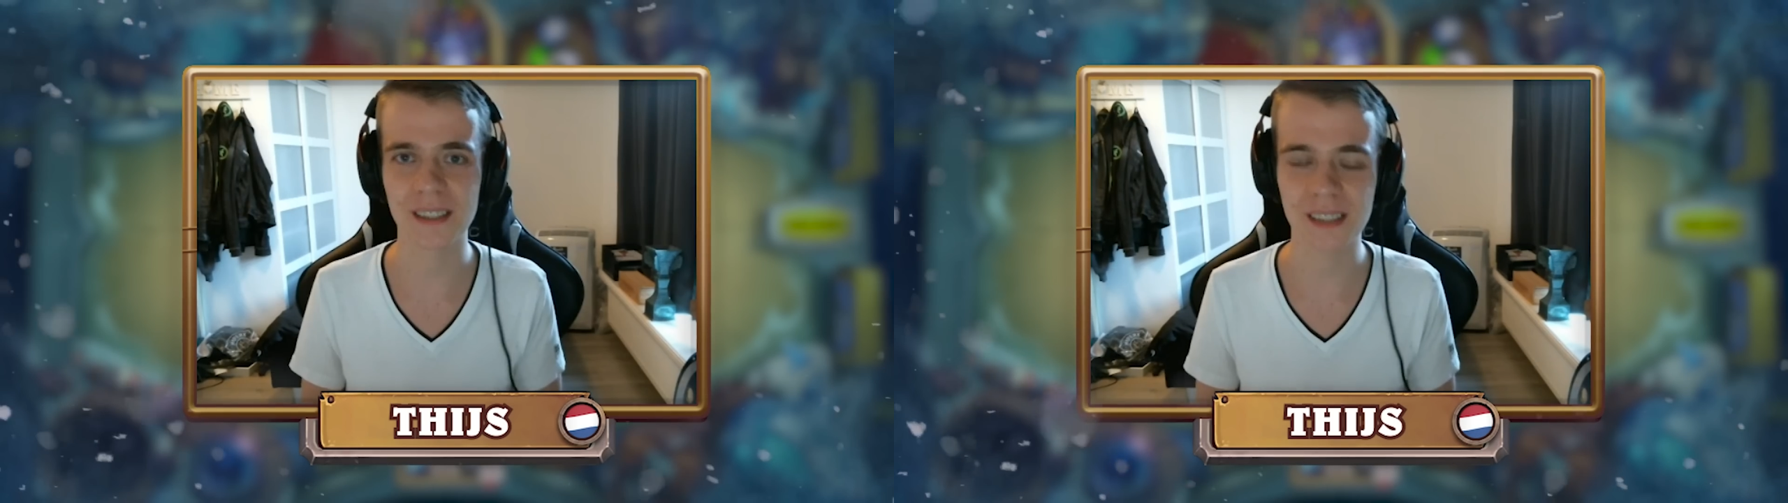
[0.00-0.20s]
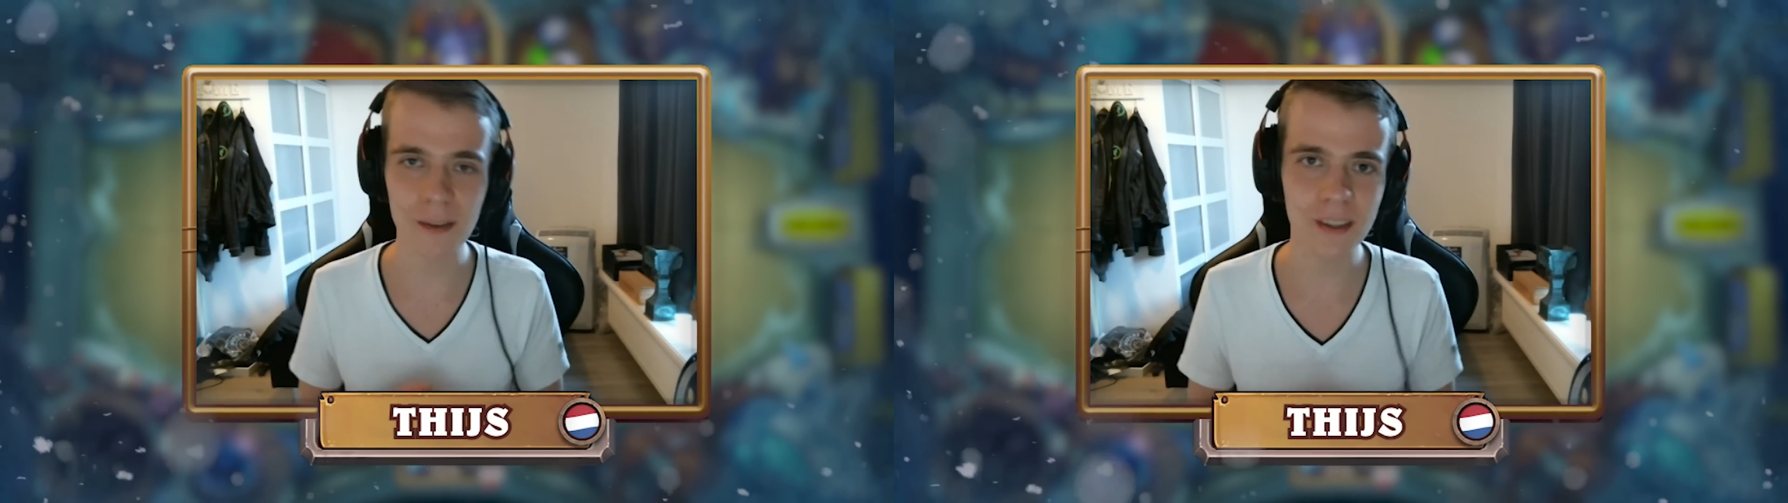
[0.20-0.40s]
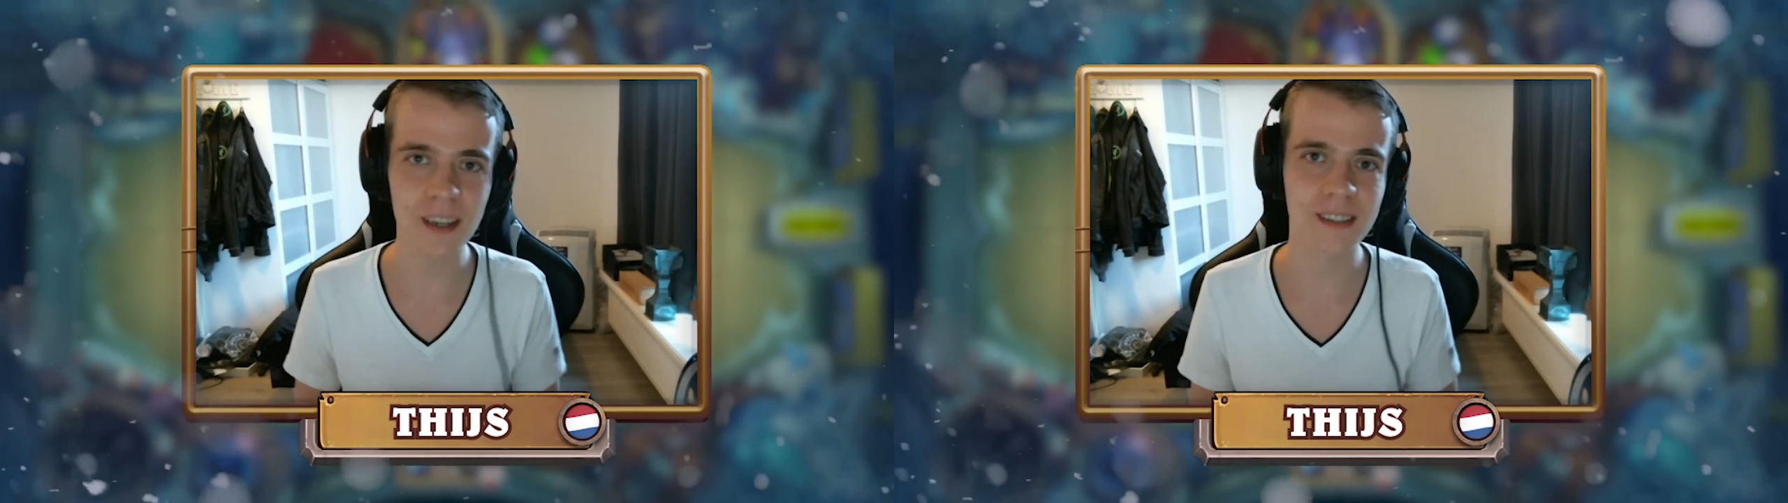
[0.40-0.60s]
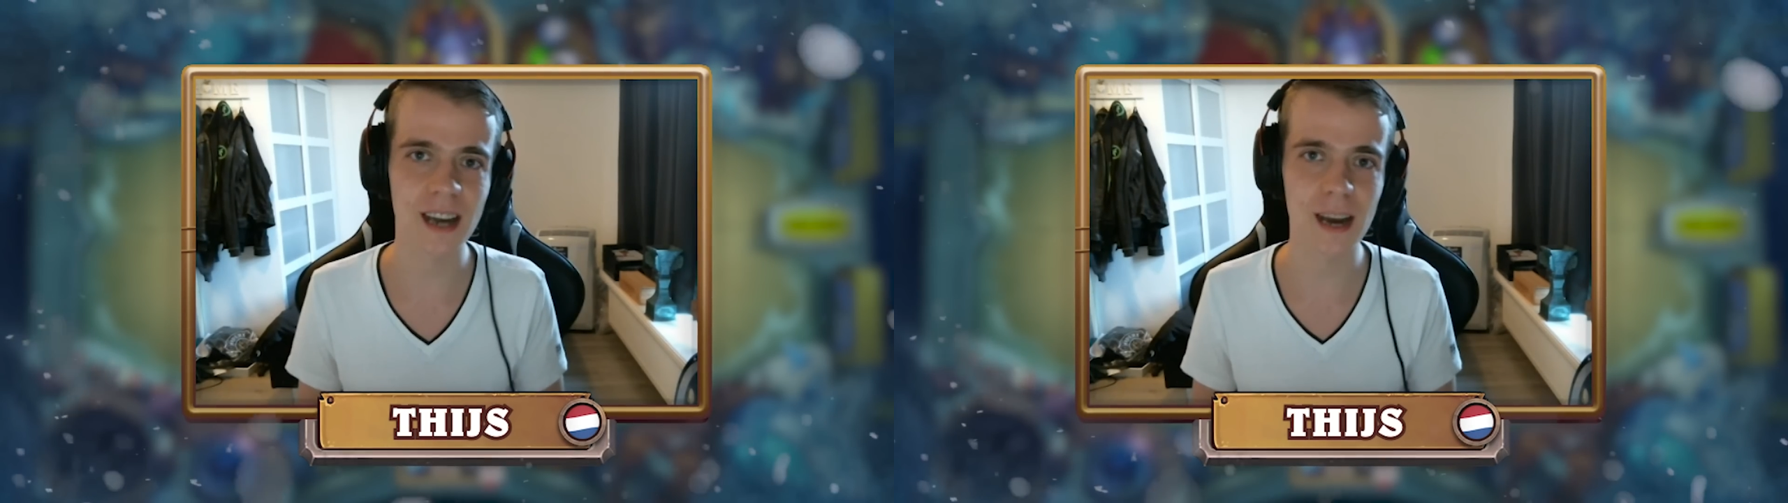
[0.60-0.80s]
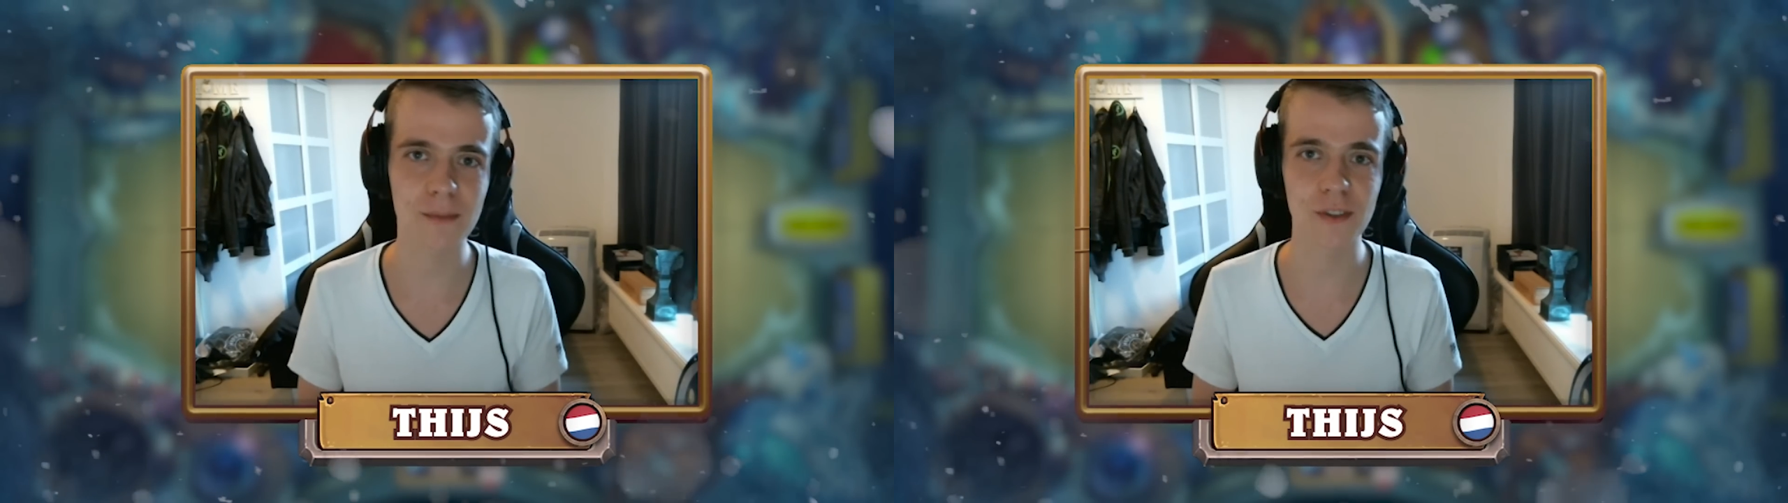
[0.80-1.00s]
It's definitely the
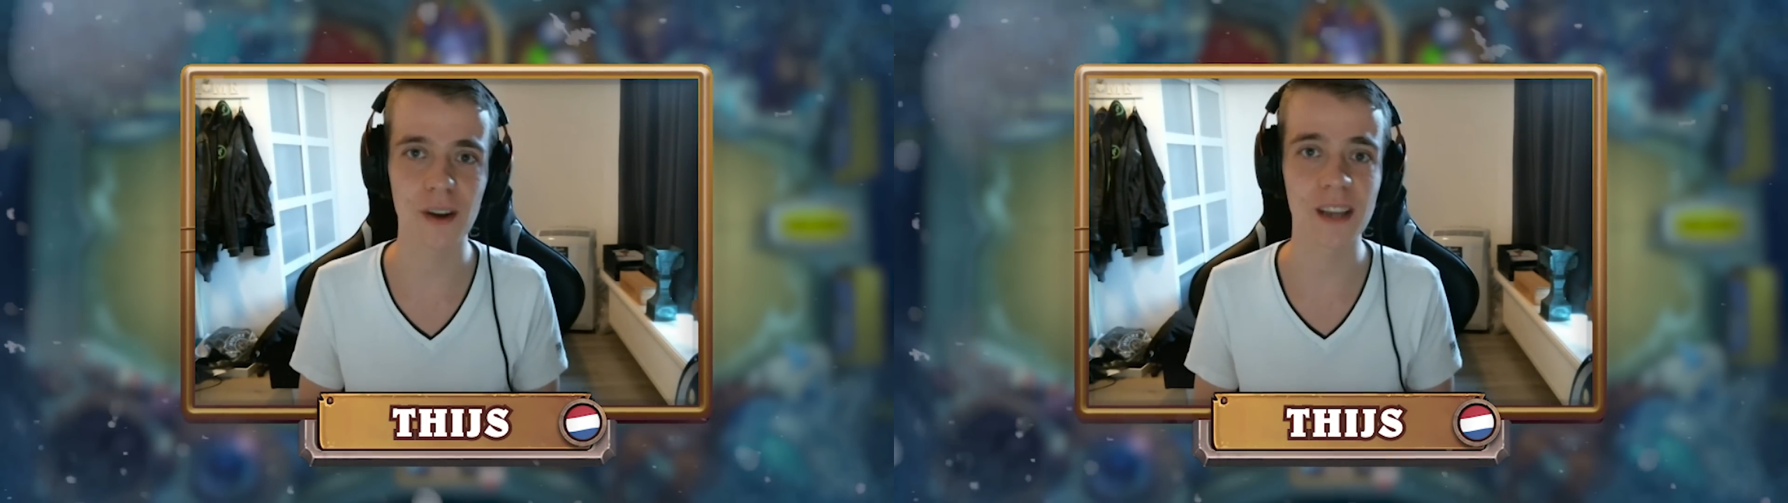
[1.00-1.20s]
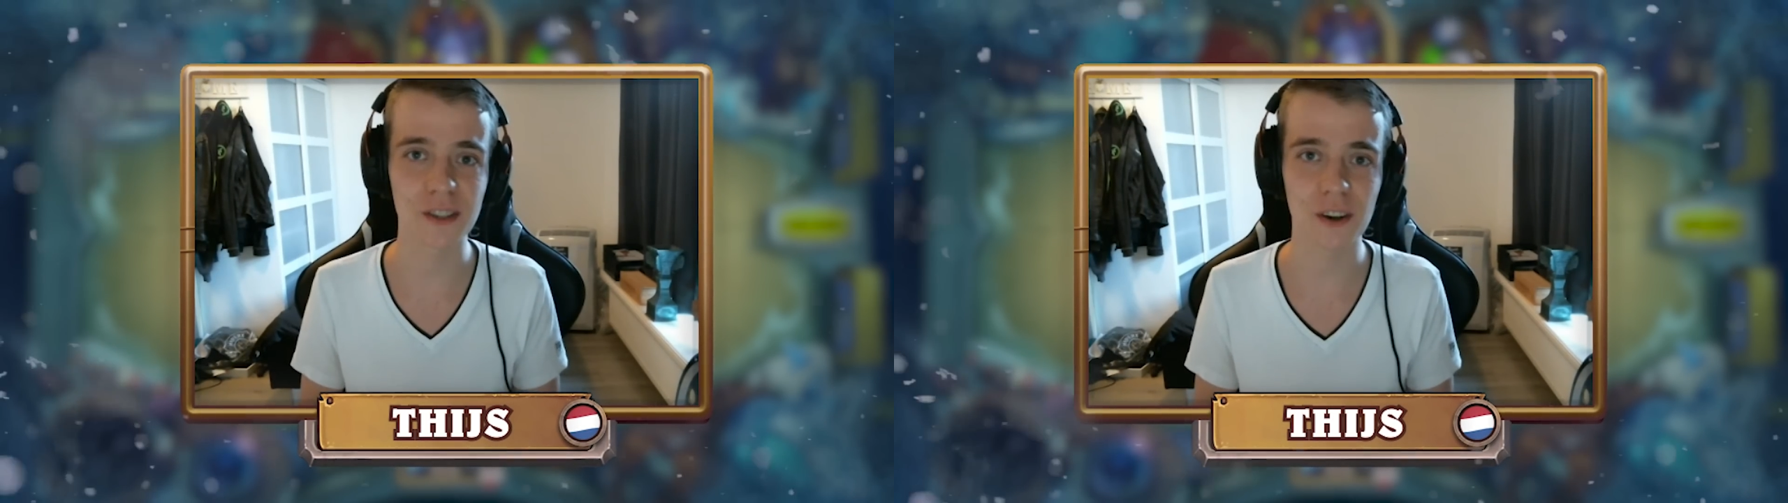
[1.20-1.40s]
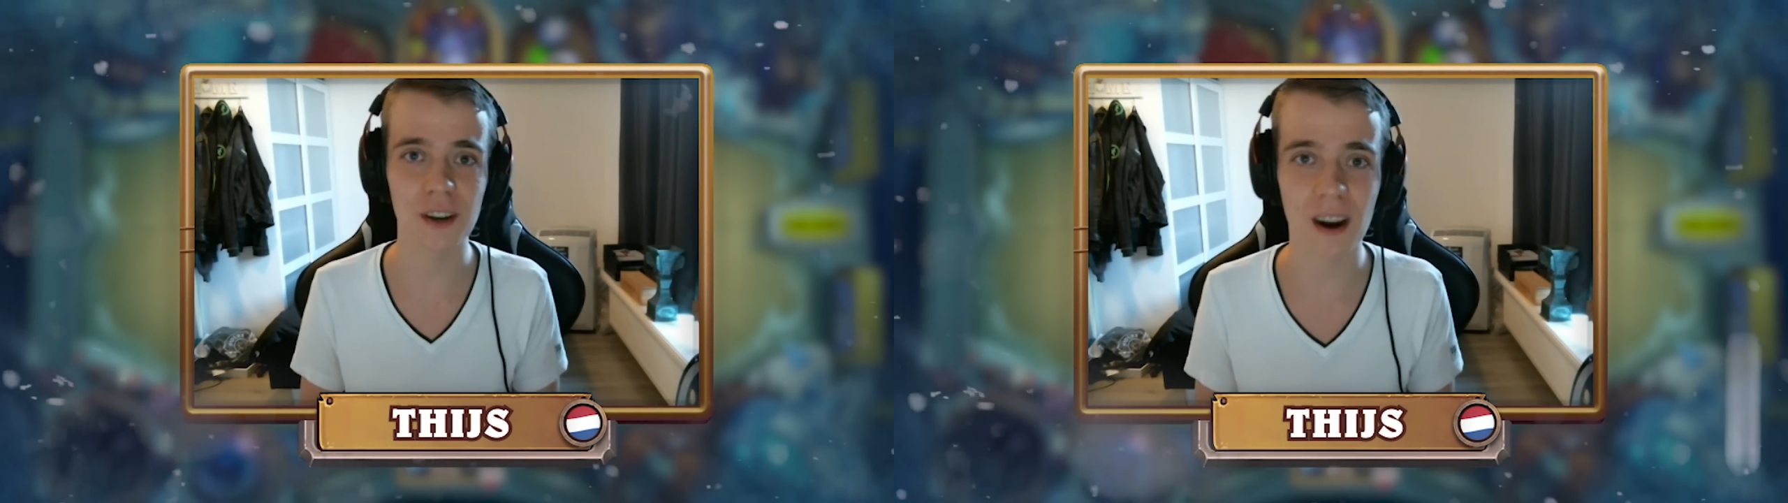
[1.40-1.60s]
time to enjoy